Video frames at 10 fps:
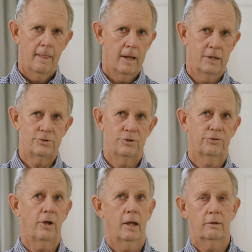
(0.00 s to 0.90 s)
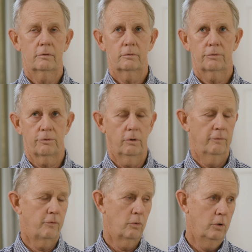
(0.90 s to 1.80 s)
That's just like three
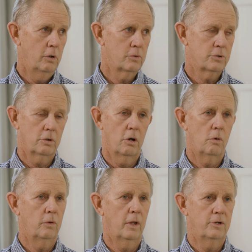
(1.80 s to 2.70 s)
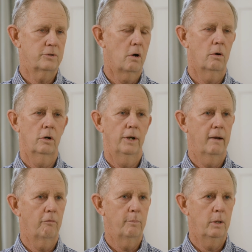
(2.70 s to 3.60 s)
or four years ago, and they said, "Oh, it'll
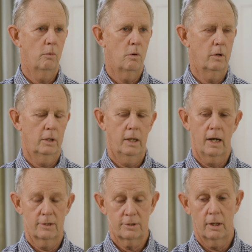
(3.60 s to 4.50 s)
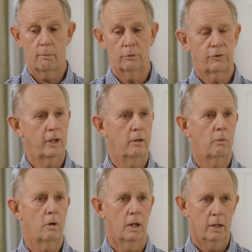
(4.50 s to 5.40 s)
never be one again." I said, "I'm gonna tell you
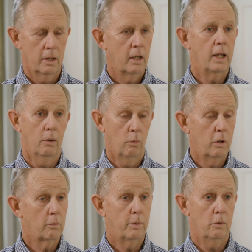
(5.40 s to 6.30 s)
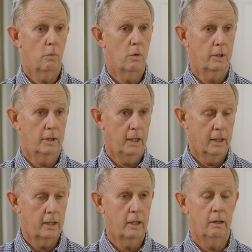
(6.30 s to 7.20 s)
what, it will be one
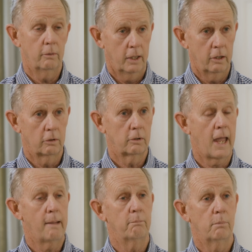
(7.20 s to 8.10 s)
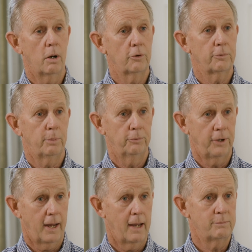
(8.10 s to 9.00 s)
again, and it, it'll happen multiple
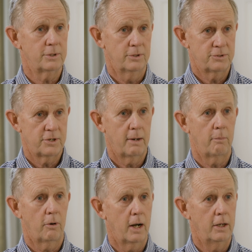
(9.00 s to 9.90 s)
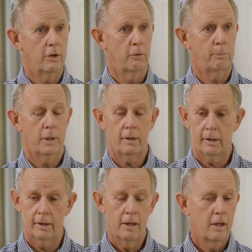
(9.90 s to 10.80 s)
times in a seven or eight year
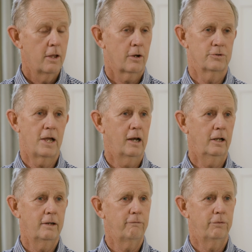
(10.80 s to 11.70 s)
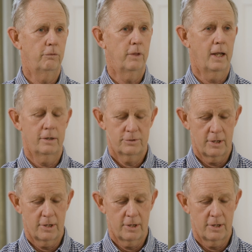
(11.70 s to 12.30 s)
period, because I lived through that.